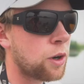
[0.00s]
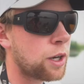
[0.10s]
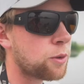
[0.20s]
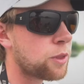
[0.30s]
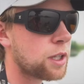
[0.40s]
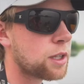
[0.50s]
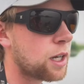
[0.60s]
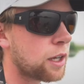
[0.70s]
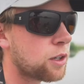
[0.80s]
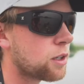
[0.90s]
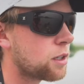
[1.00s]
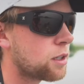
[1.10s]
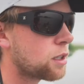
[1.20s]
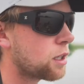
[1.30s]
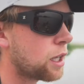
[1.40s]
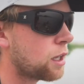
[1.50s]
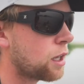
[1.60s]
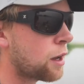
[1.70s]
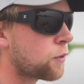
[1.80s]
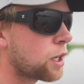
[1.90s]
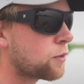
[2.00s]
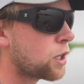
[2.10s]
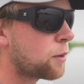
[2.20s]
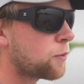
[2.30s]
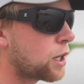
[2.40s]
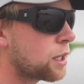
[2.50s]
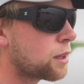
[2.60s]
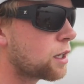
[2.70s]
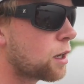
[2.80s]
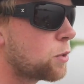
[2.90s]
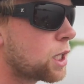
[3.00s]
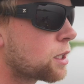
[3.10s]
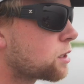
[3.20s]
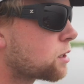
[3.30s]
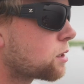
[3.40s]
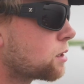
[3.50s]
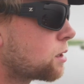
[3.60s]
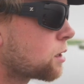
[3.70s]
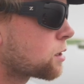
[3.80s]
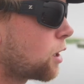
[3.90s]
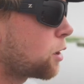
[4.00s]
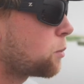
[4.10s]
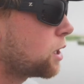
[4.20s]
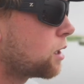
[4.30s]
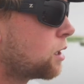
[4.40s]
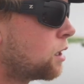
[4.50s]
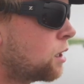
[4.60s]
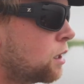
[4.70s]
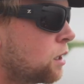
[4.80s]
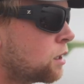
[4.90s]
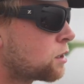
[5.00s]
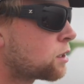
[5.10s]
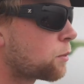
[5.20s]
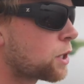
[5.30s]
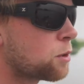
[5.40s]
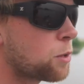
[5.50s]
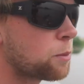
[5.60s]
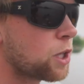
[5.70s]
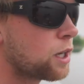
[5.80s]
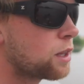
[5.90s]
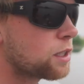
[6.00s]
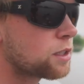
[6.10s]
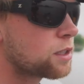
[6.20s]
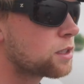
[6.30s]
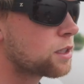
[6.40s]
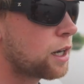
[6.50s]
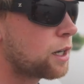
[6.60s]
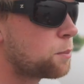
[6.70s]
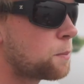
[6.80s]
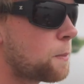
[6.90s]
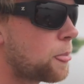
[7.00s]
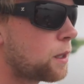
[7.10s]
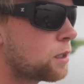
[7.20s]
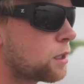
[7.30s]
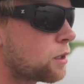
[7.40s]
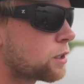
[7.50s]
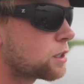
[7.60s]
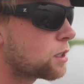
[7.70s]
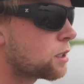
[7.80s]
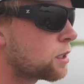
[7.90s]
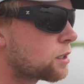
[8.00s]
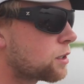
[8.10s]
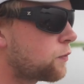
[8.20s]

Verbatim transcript: know, I don't think that I could ever give it up for anything. I mean, it's there's got to be something in my blood that's um, you know it's it's